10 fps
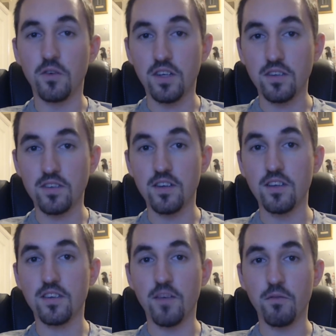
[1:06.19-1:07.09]
audience to
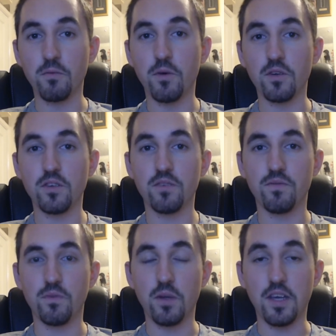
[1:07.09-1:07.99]
discover what
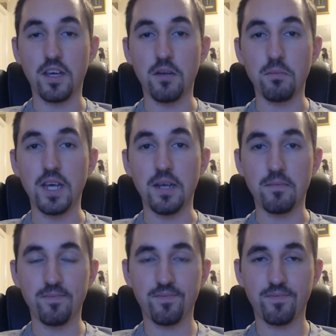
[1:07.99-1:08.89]
they're going to be.